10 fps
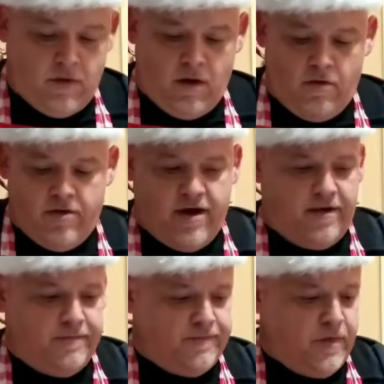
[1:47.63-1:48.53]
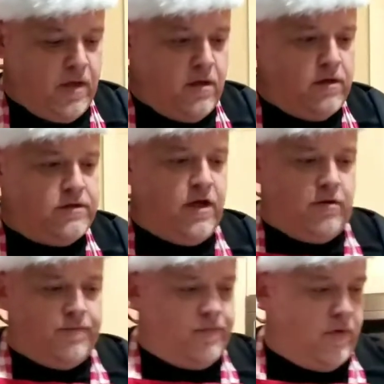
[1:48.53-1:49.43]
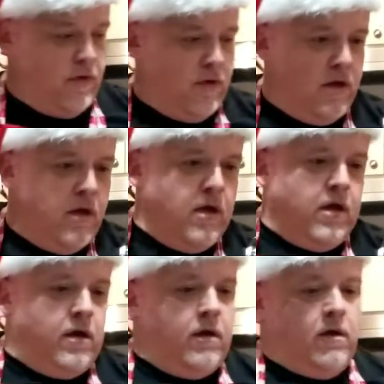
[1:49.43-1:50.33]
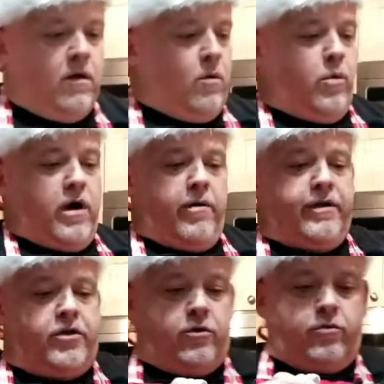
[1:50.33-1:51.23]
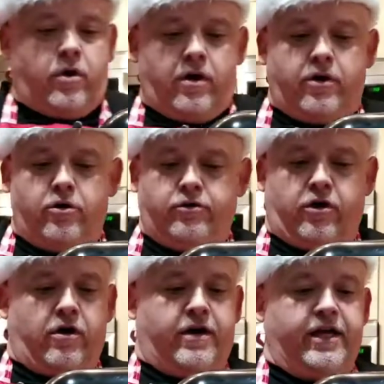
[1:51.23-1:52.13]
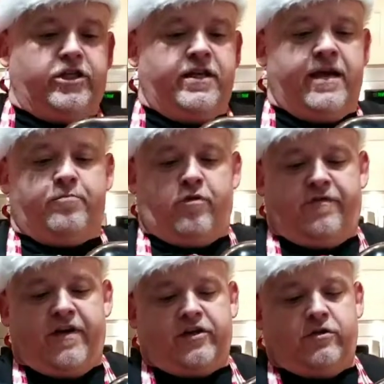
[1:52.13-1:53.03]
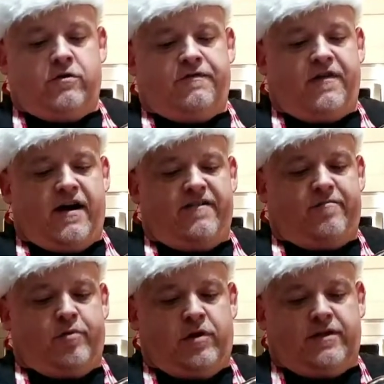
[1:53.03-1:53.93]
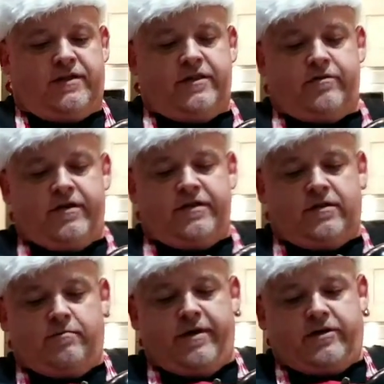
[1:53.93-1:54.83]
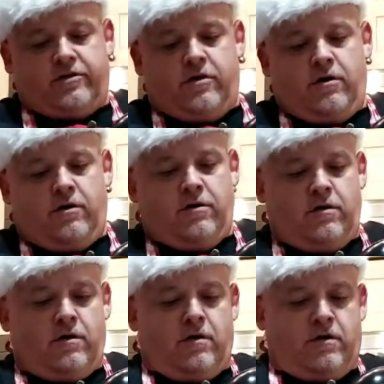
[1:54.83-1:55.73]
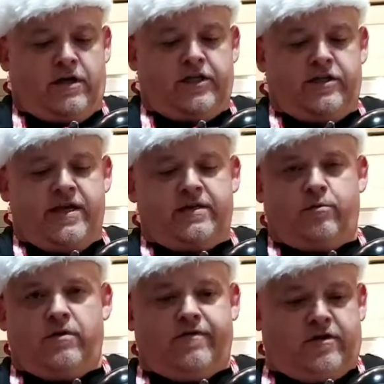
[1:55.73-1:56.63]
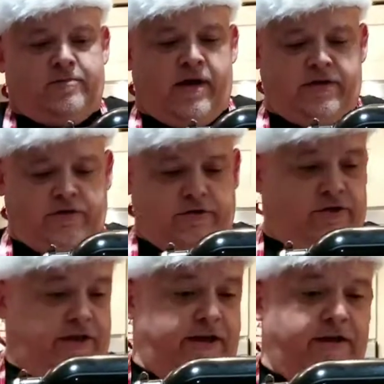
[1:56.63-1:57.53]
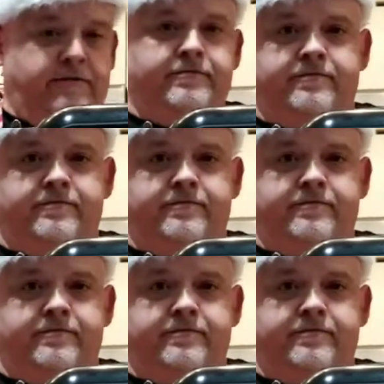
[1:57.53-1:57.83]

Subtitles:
Okay, so we're going to use our KitchenAid Professional 5+ Series mixer. KitchenAid is one of our sponsors today.